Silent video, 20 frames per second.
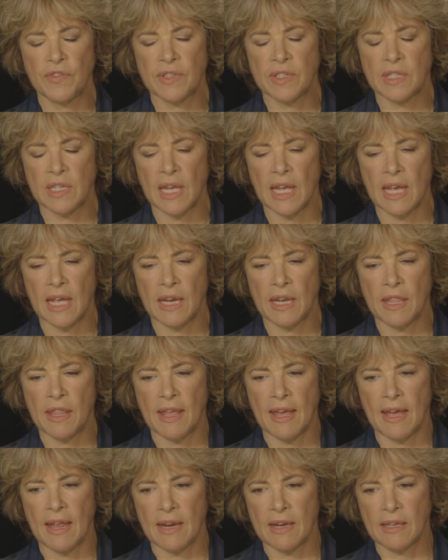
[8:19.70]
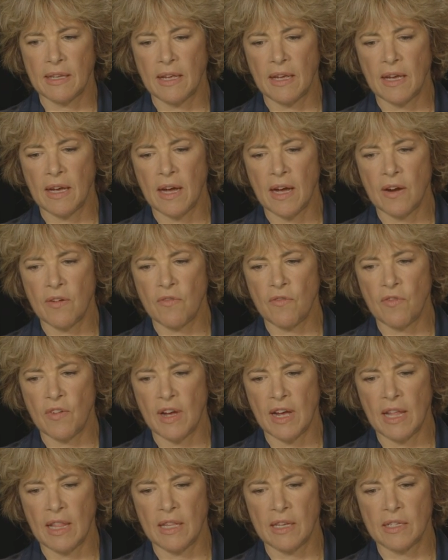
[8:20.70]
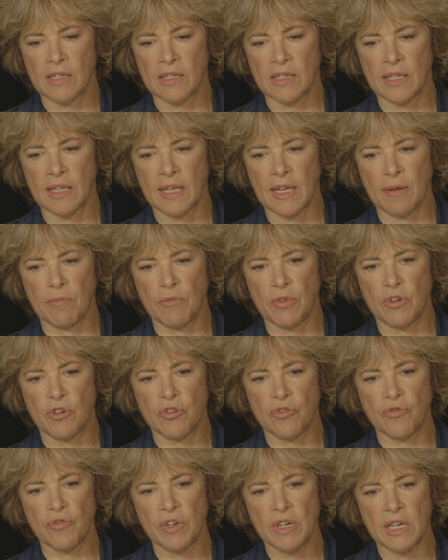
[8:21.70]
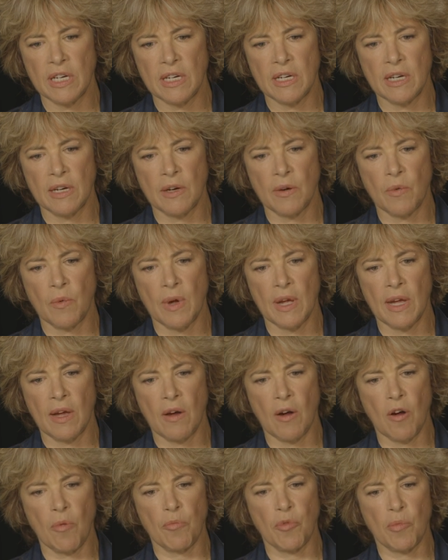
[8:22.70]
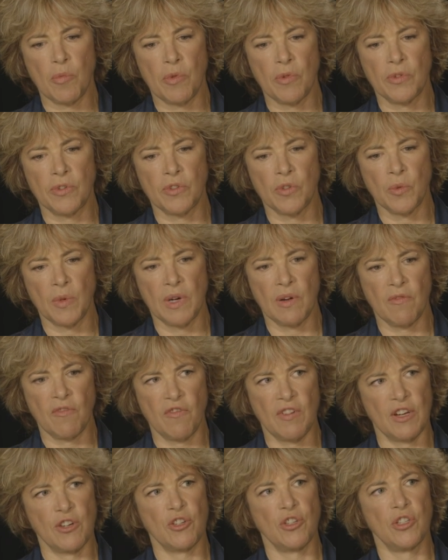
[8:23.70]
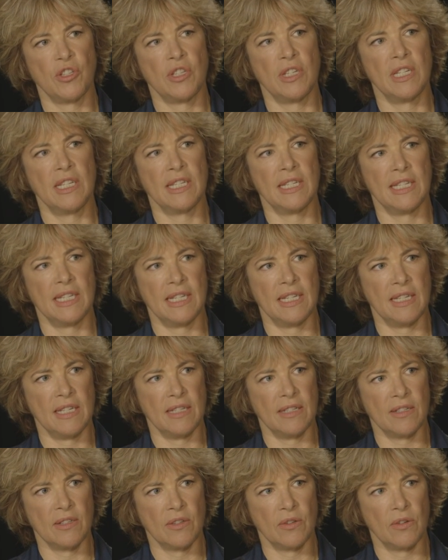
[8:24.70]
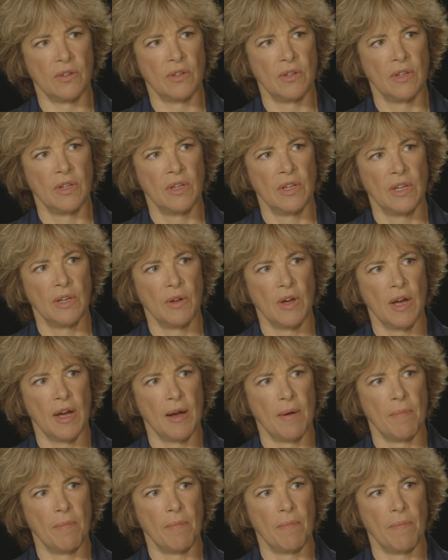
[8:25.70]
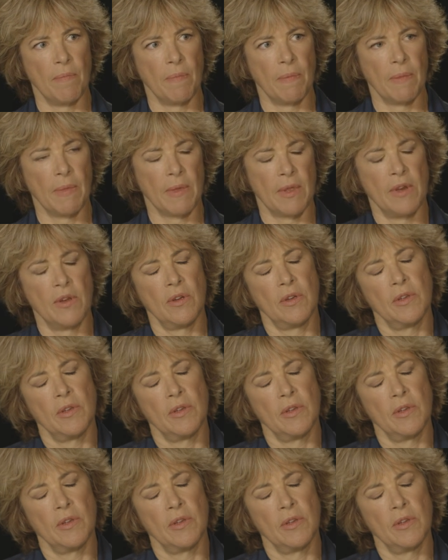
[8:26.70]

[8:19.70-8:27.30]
said that gun violence can be treated in a way comparable to an infectious disease. Um, Can you